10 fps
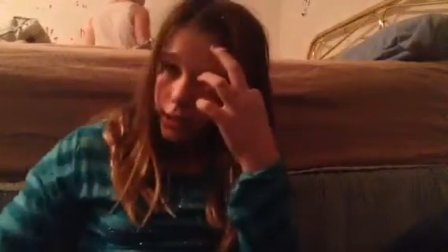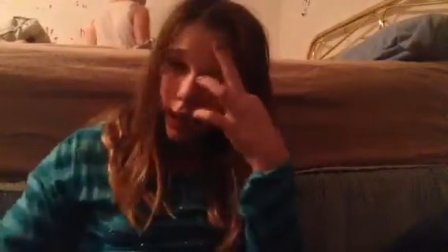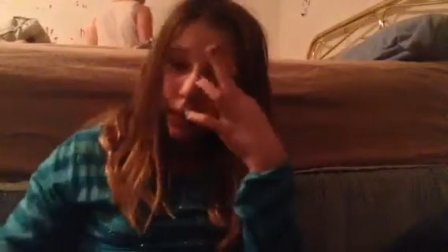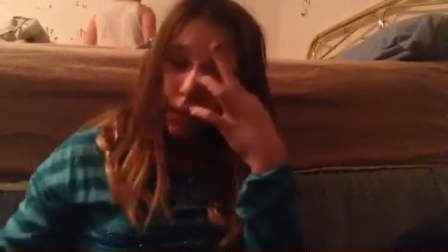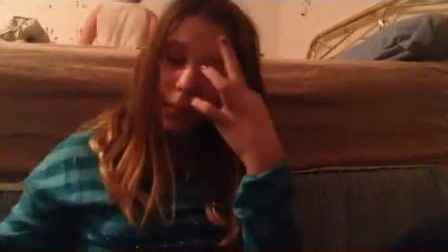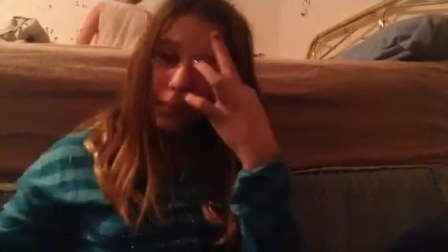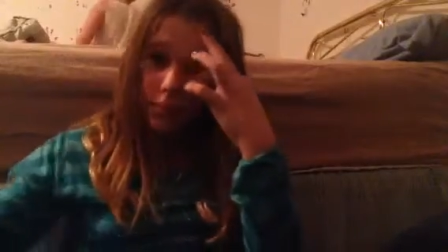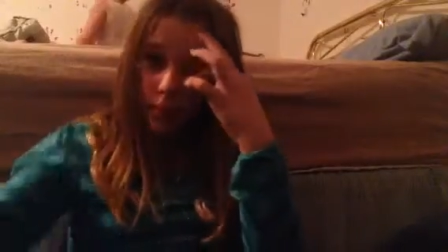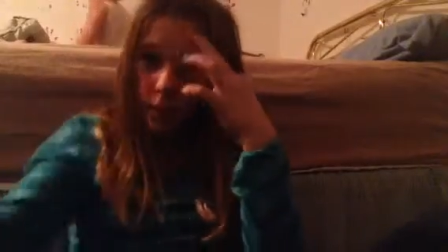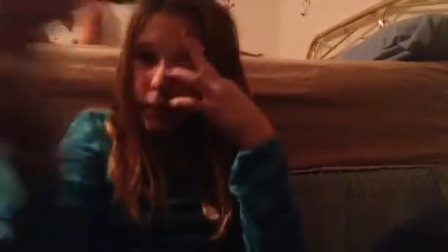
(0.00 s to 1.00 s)
him
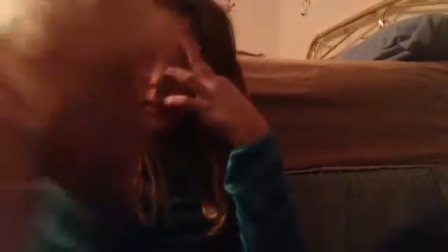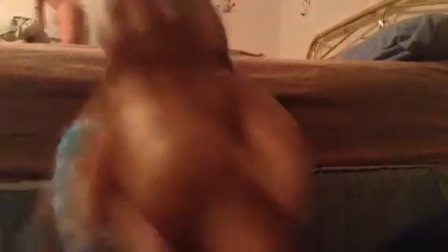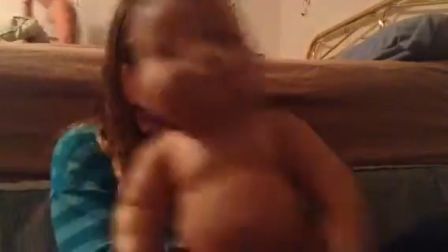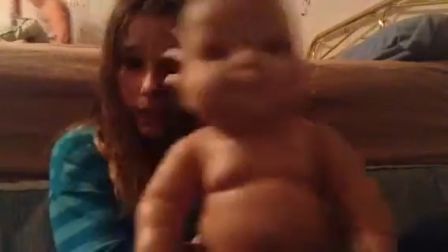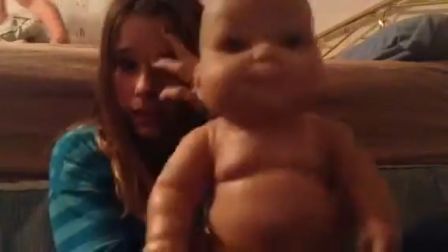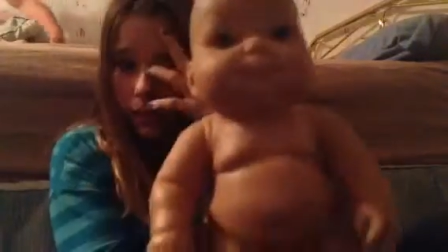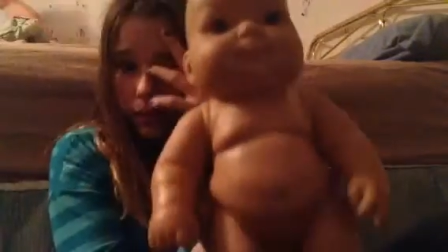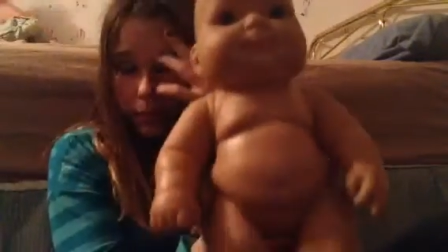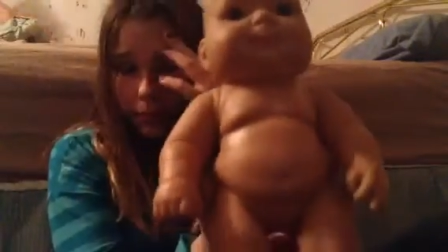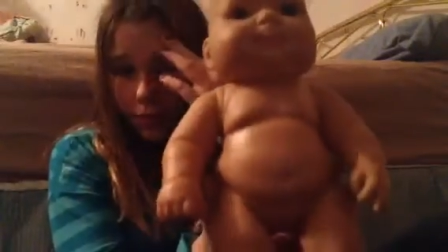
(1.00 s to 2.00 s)
and selling
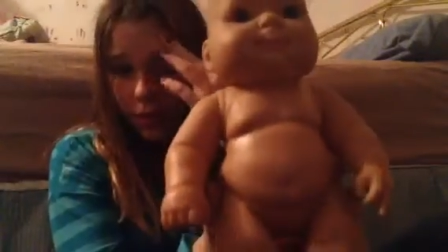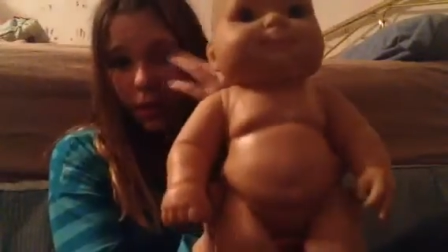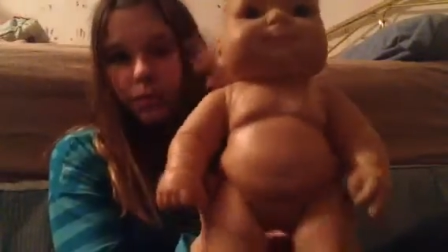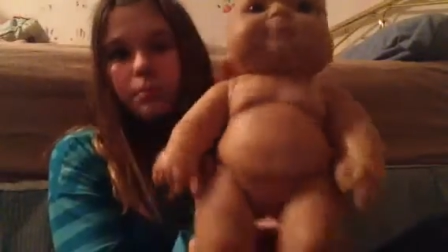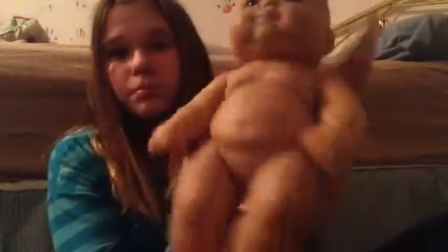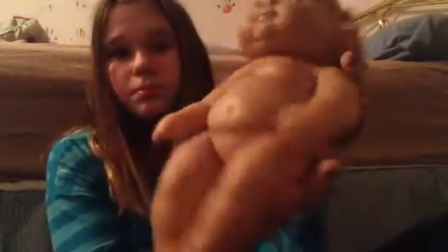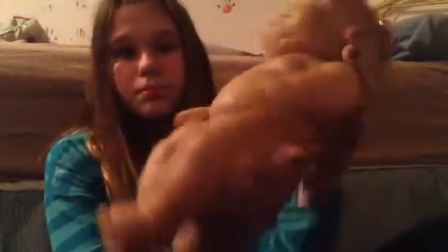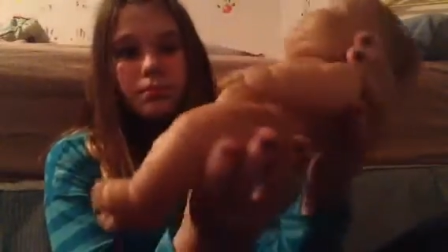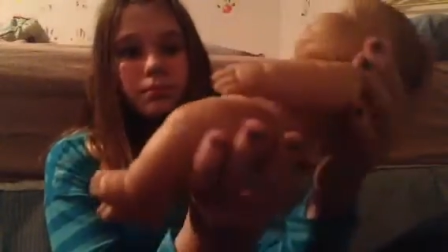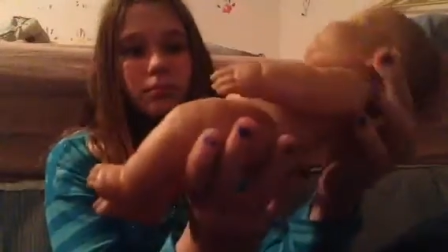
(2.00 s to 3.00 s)
him for
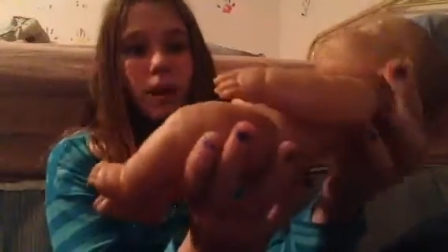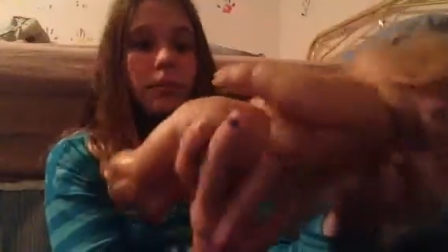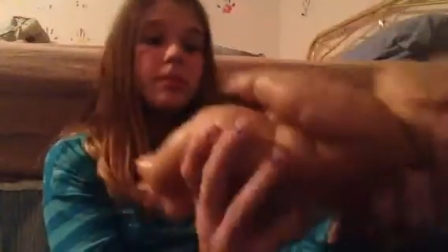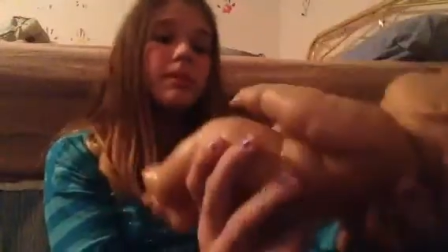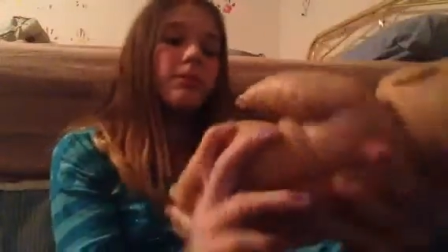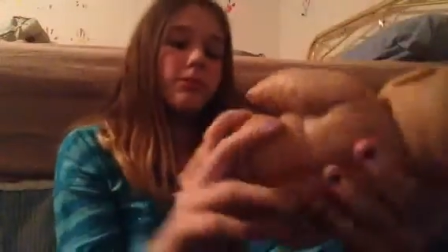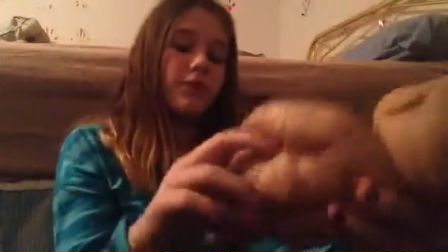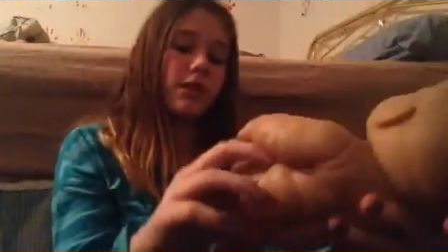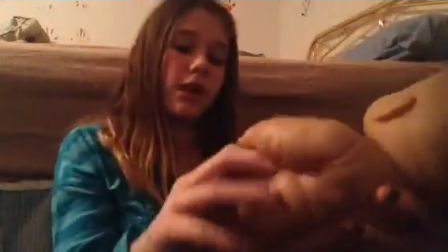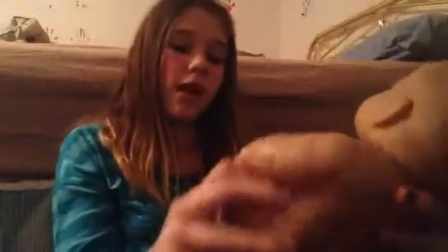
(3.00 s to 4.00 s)
probably
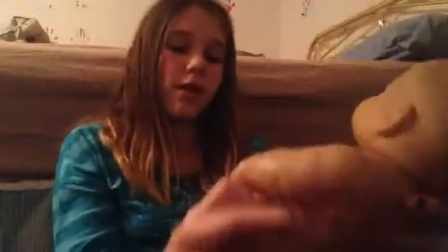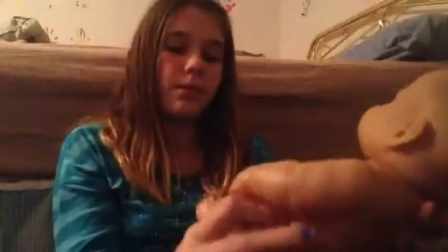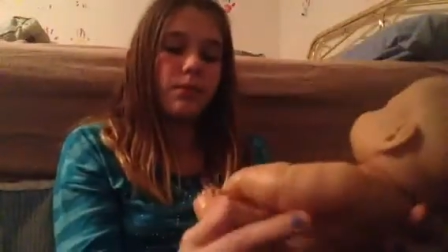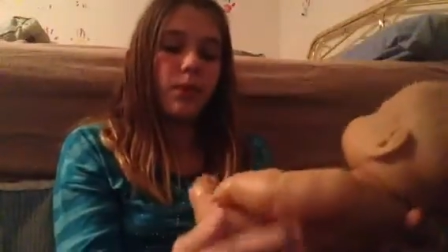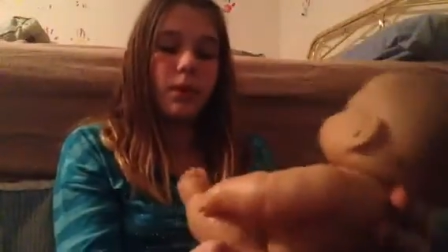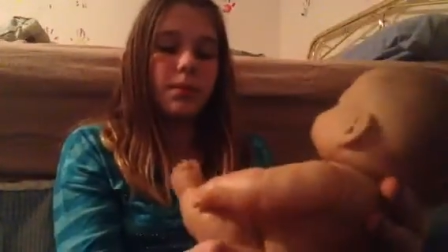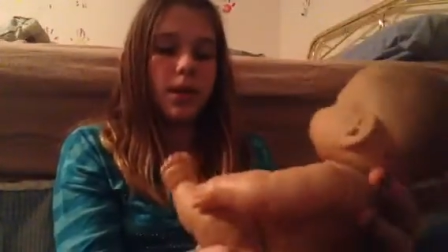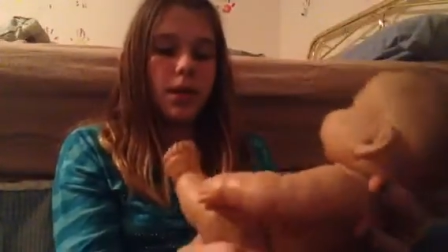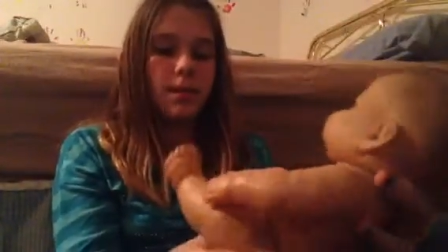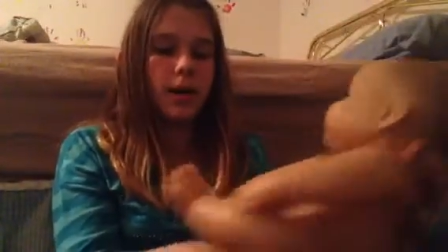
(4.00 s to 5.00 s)
50. I will
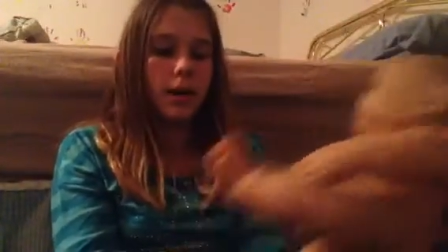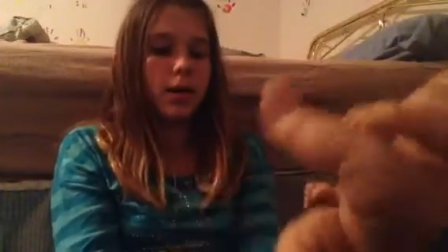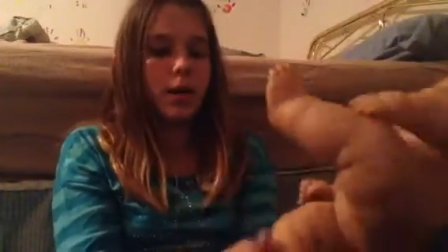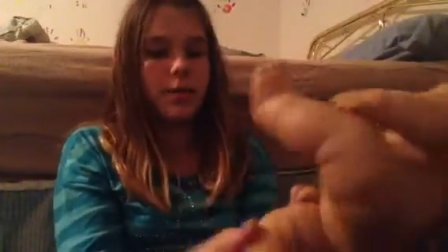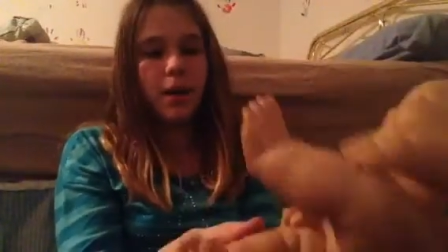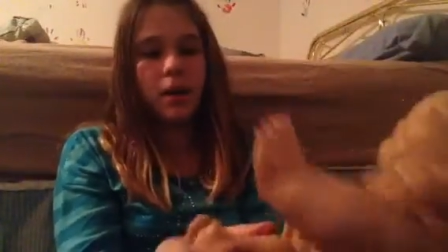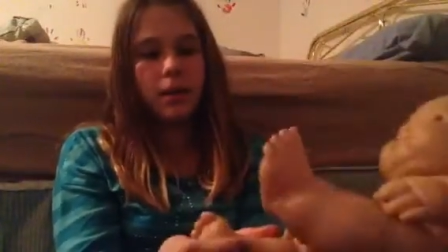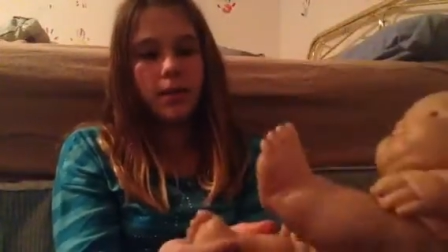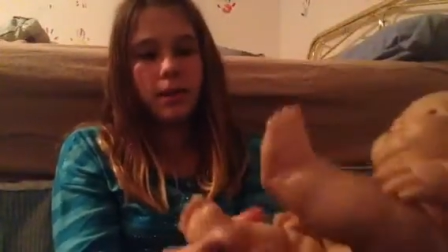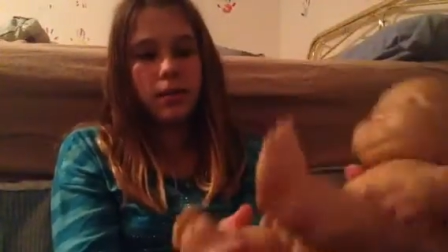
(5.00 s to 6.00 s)
put him on a cloth body
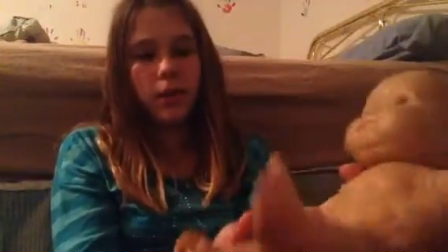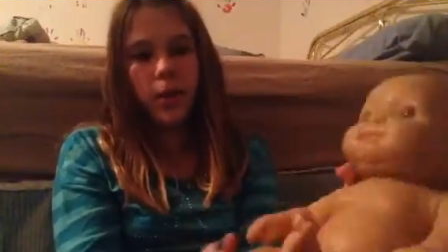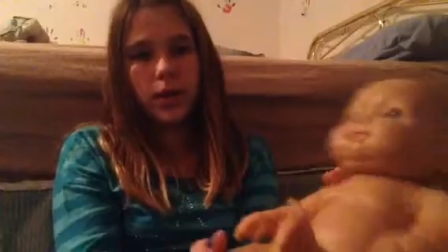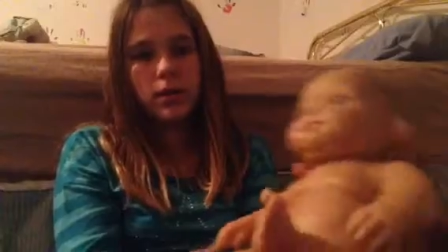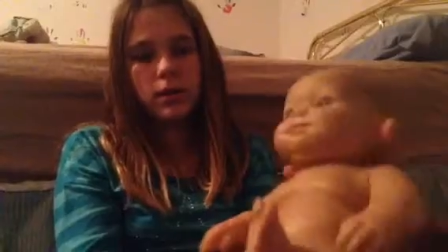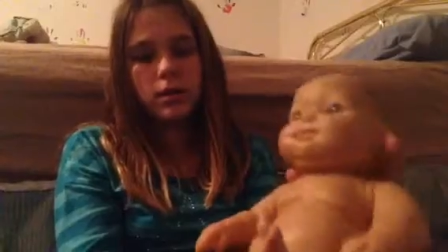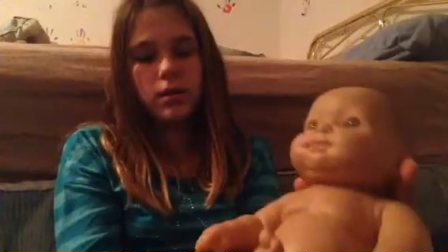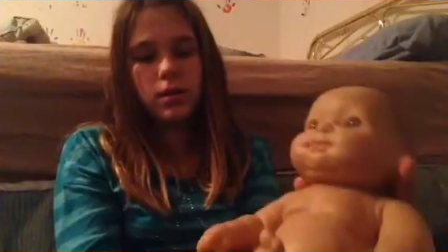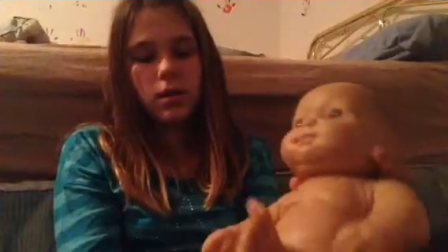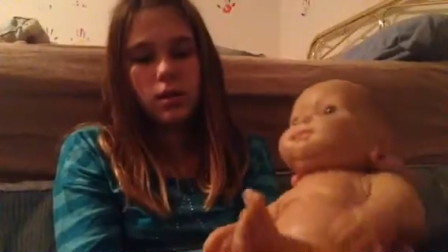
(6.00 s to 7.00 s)
upon request.
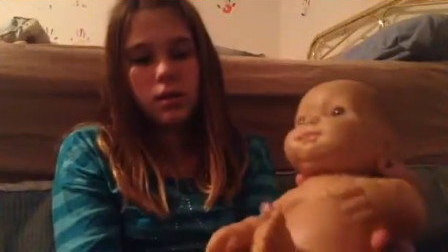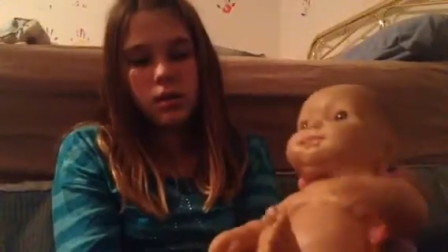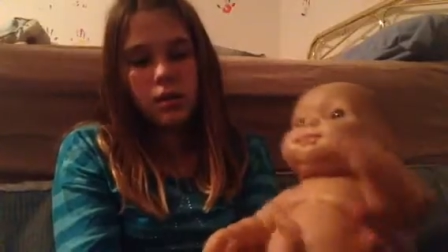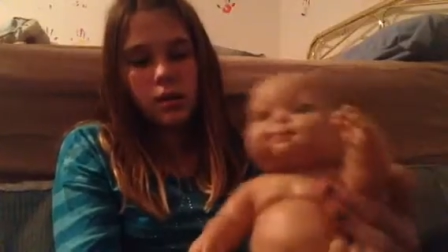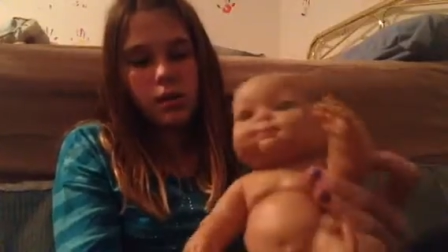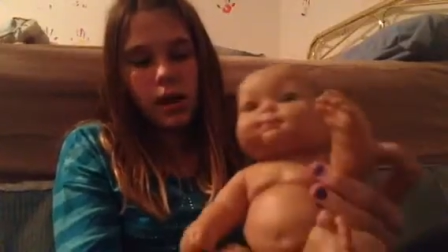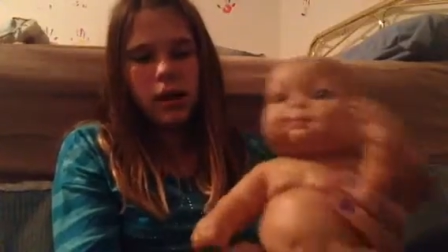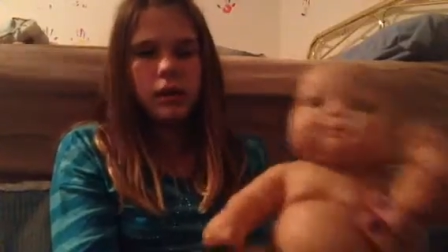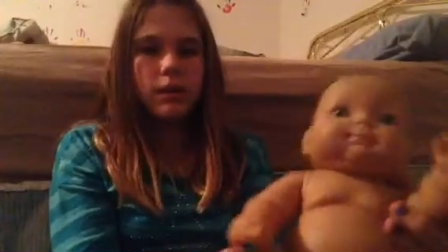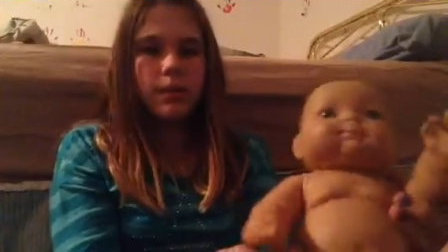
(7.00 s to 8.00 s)

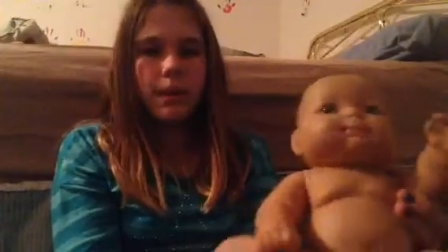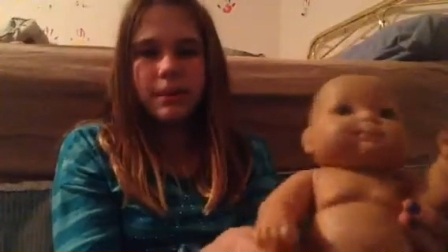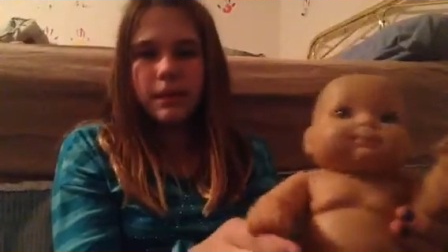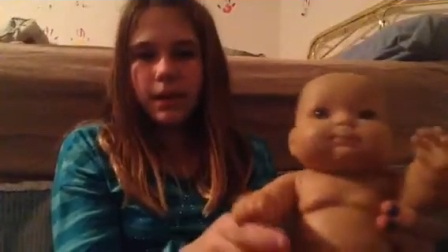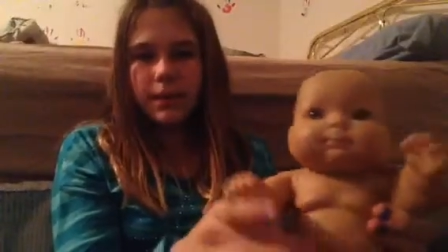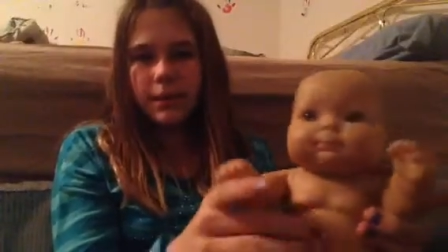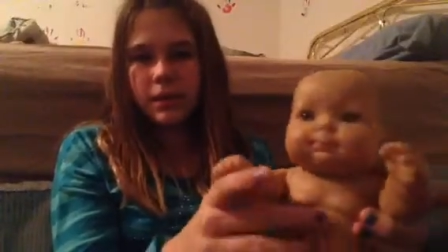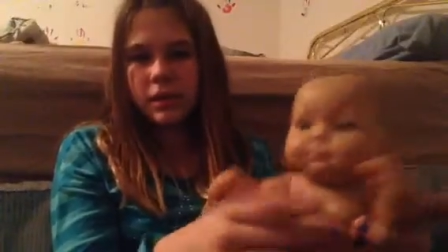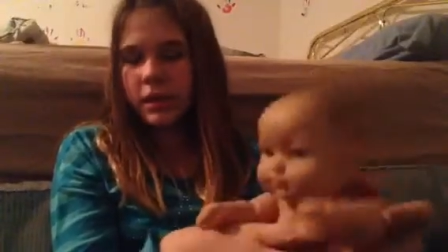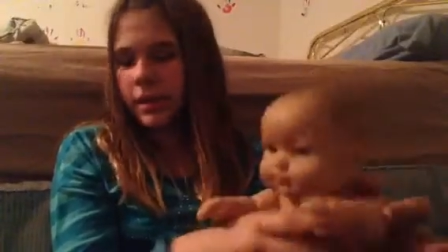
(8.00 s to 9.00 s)
And he'll probably sell through
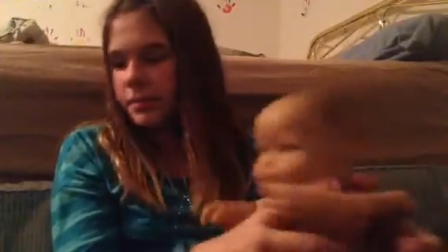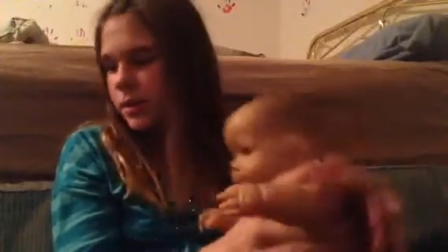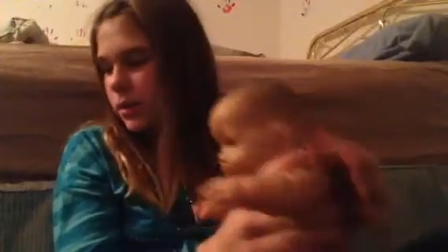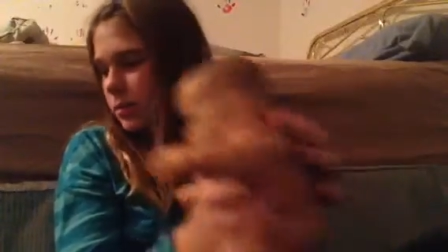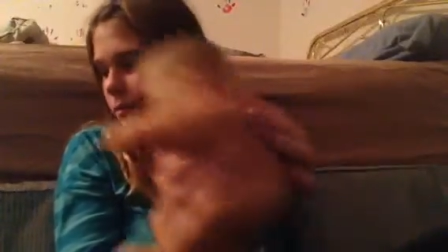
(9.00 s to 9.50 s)
Instagram, so